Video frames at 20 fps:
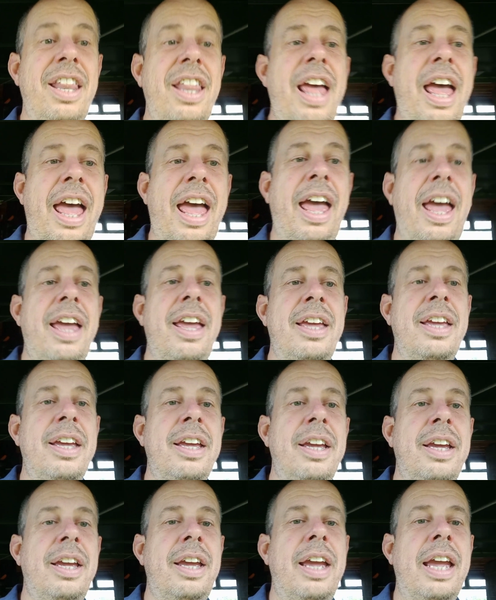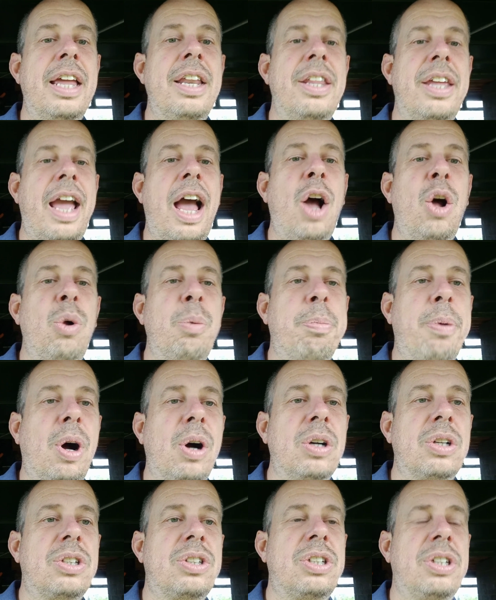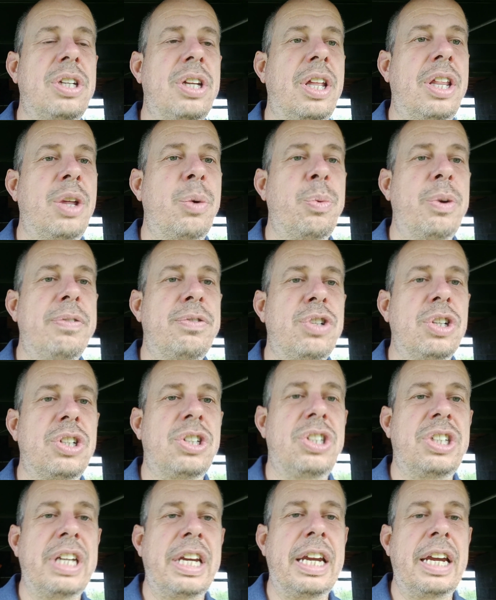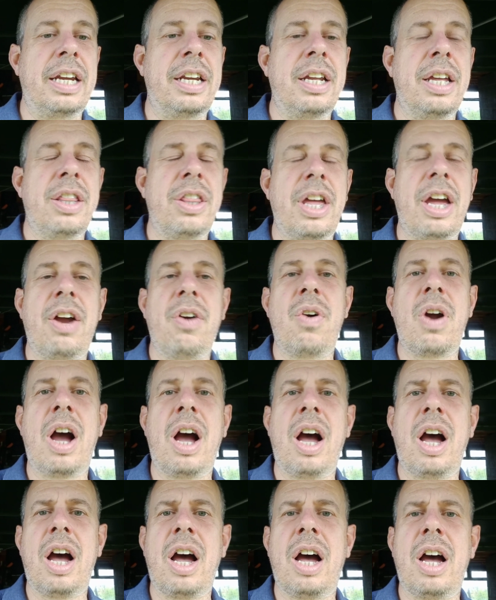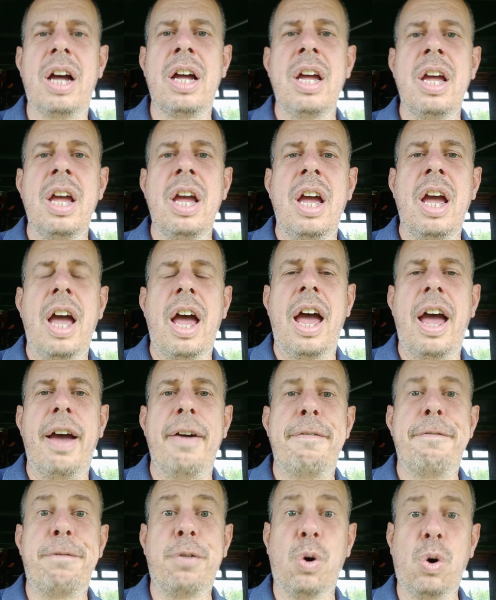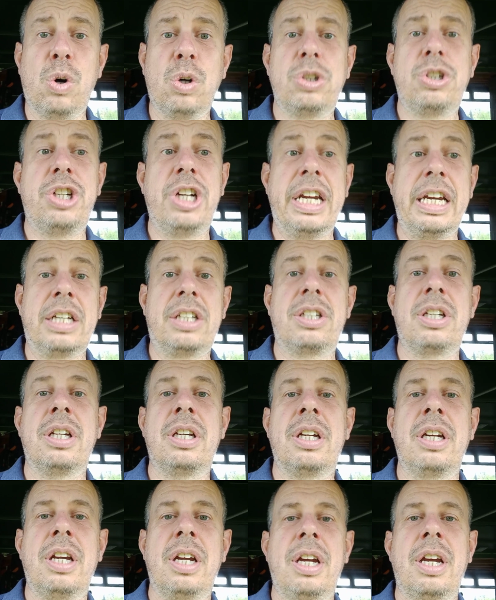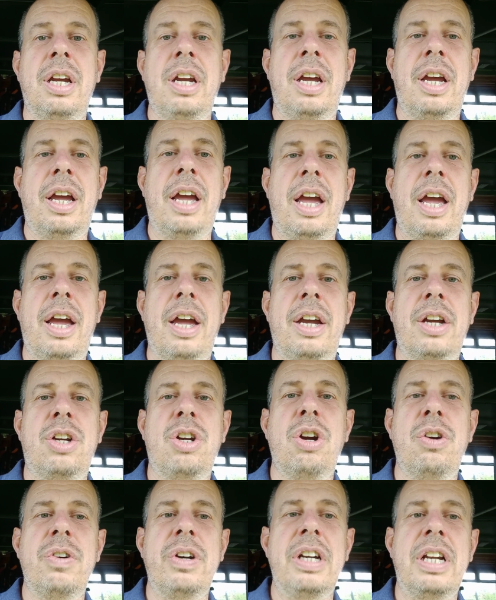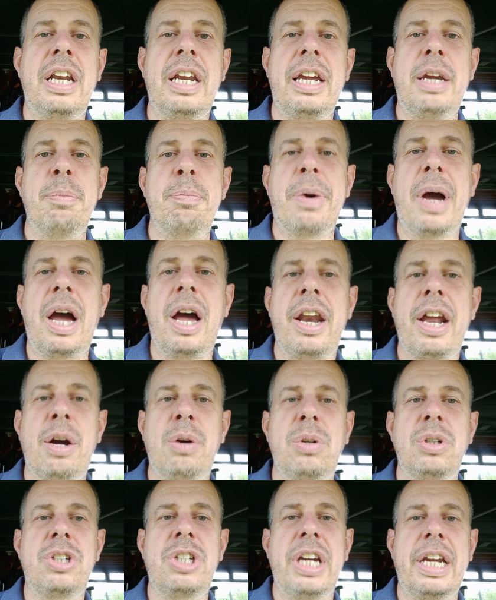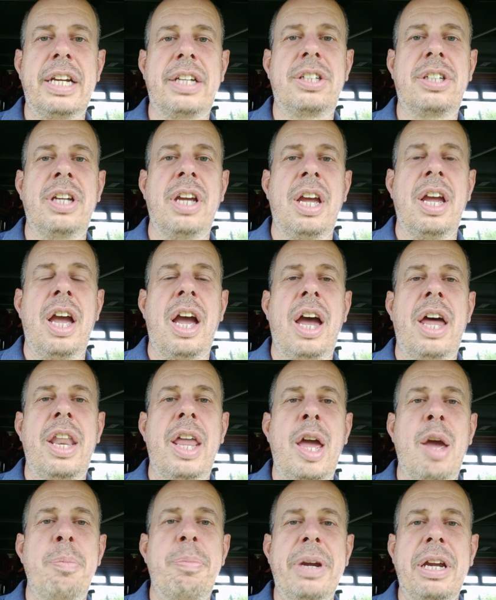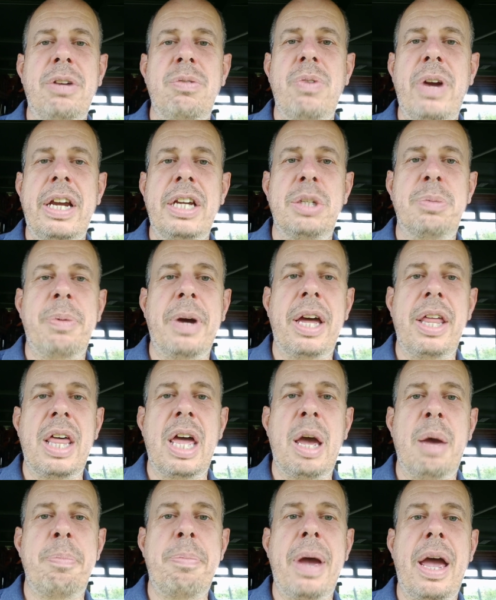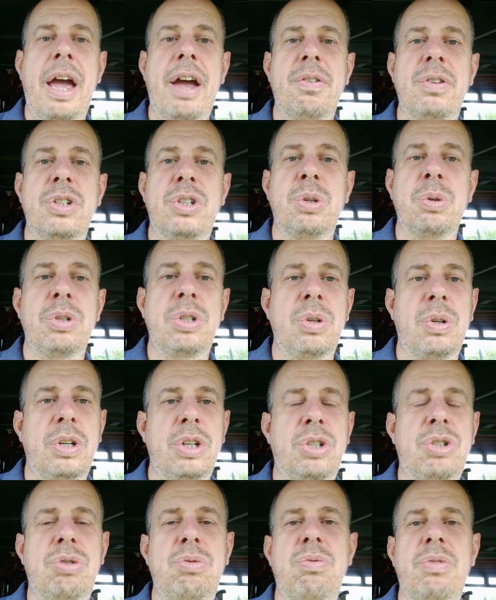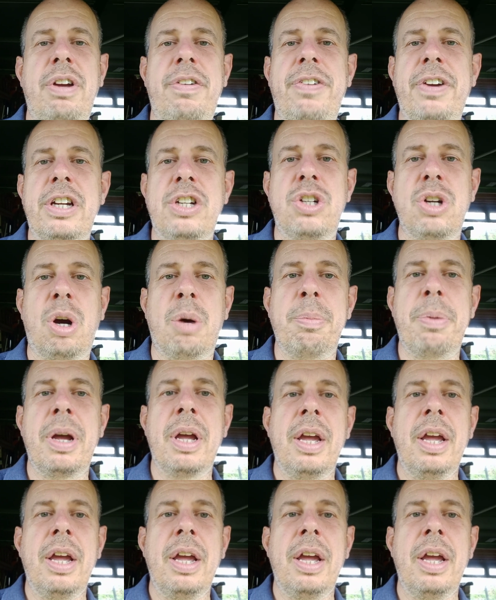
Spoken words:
there, in the owl box that we've just seen, there are 4 chicks currently, barn owl chicks, and they're being raised by their parents, who are doing a terrific job.